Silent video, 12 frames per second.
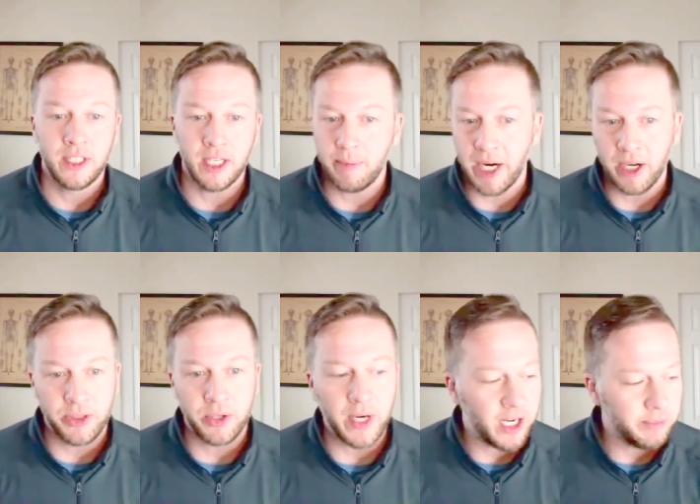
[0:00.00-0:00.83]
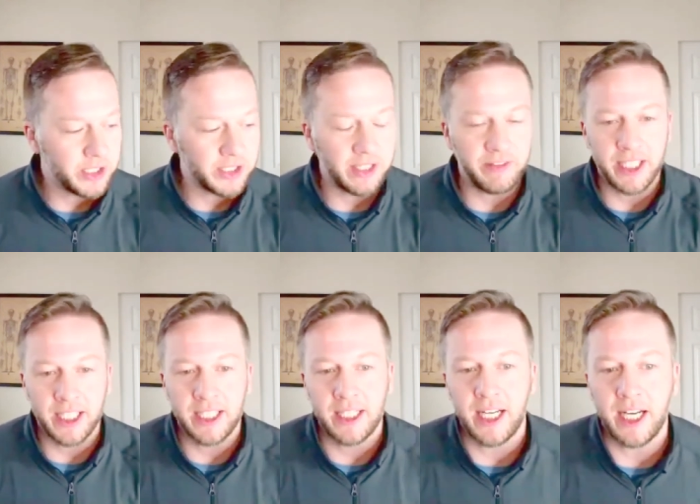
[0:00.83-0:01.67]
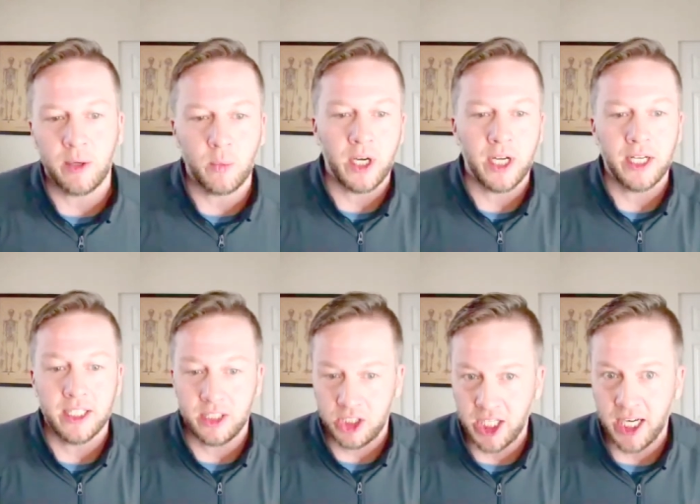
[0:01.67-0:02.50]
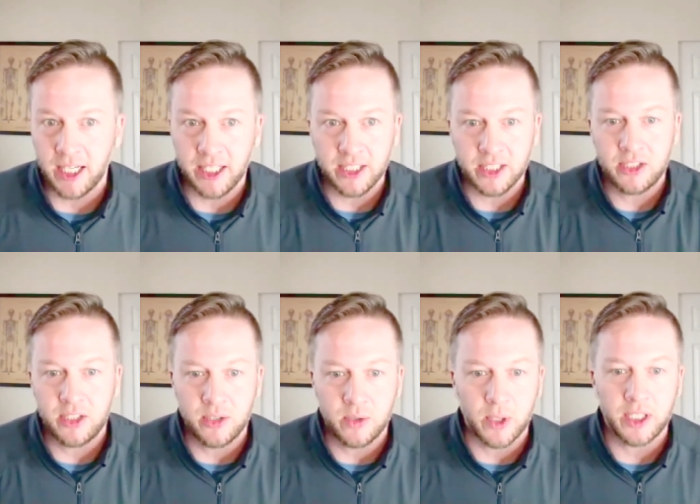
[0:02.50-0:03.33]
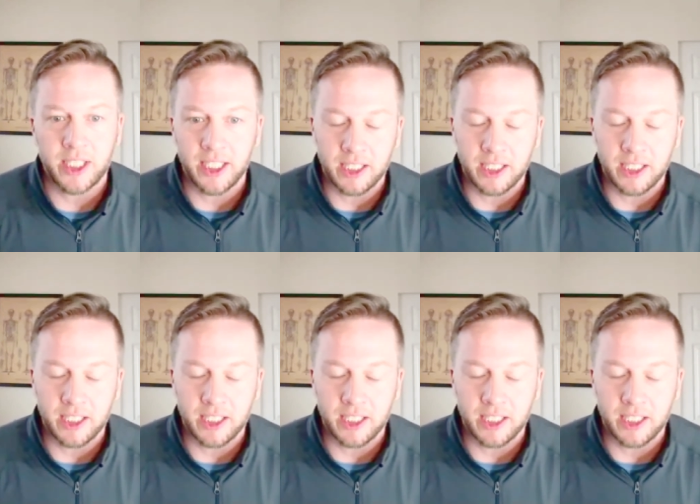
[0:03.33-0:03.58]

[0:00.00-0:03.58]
about the realm you're living in and one challenge to working